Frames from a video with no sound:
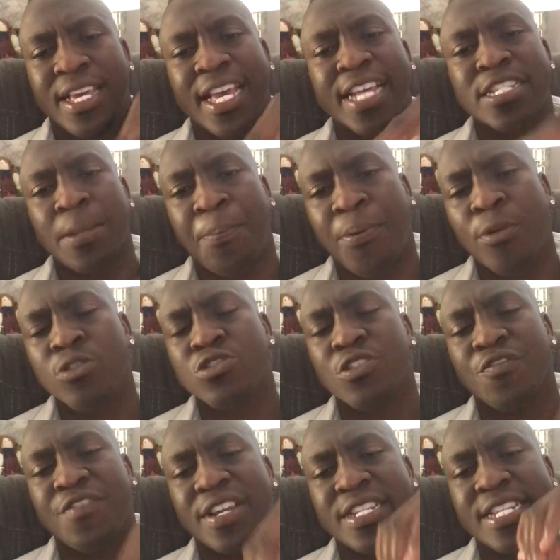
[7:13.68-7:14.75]
It's a
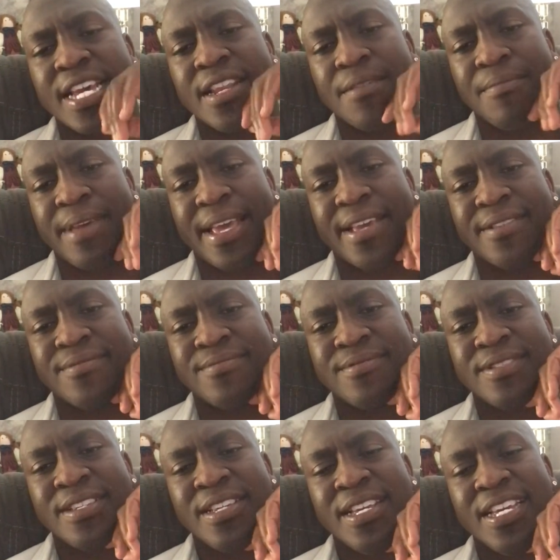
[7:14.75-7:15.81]
personal vendetta, man.
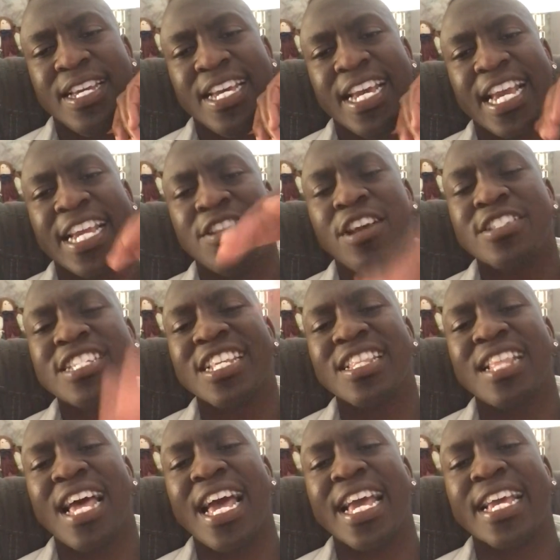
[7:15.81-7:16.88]
He
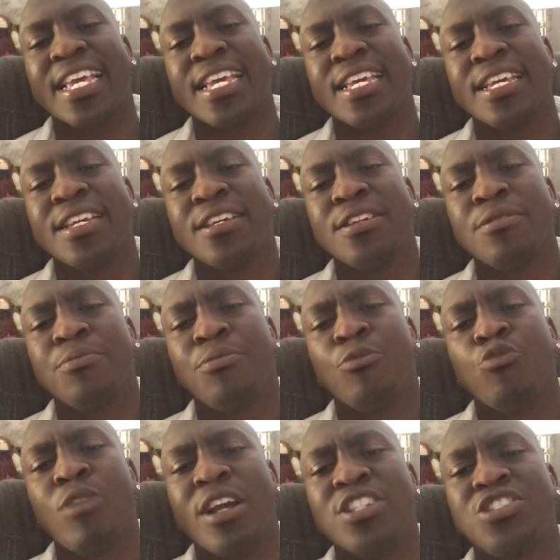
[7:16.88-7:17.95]
doesn't like
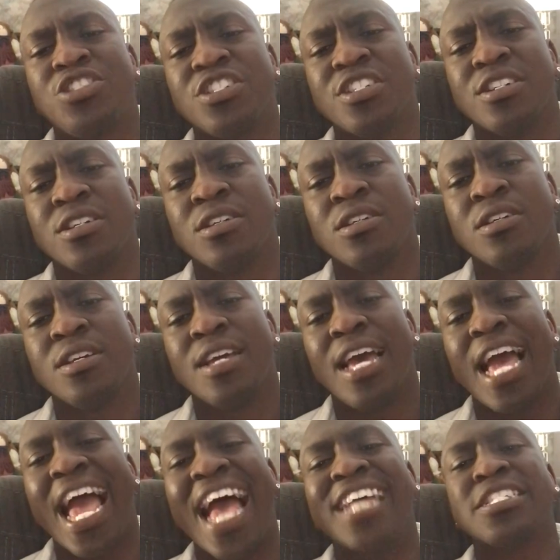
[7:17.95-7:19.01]
Reggie
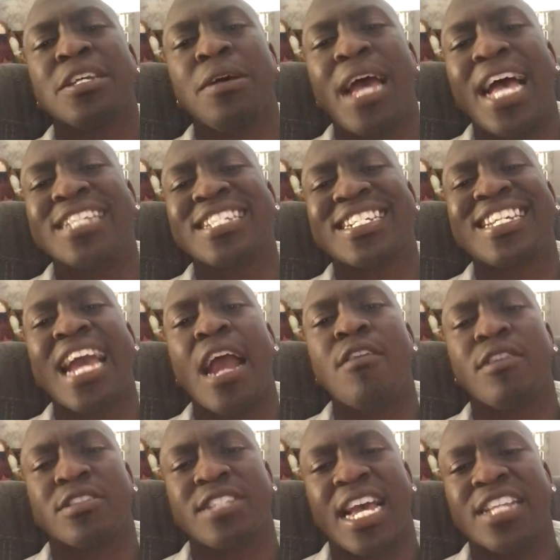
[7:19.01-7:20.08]
as a
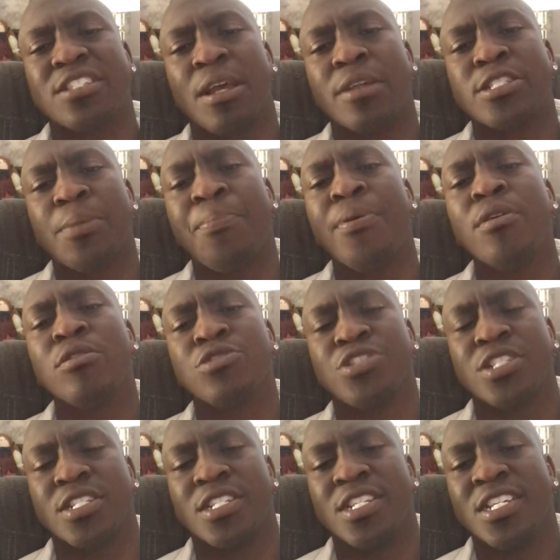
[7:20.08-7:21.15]
character, as a
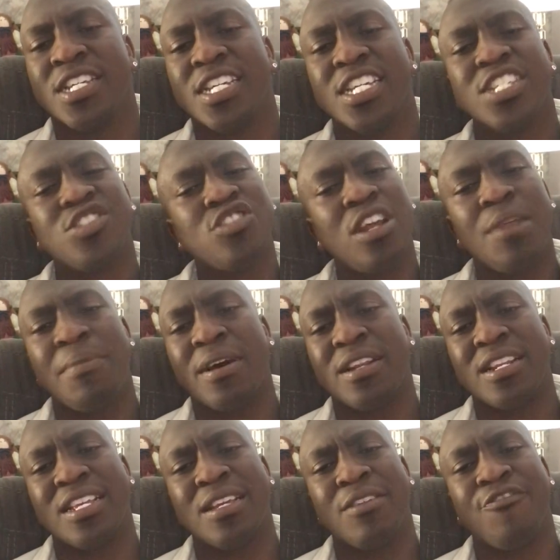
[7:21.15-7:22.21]
person. It's not
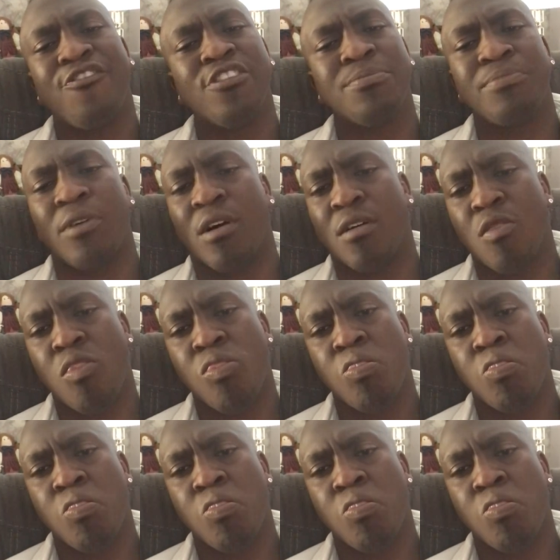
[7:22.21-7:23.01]
about football.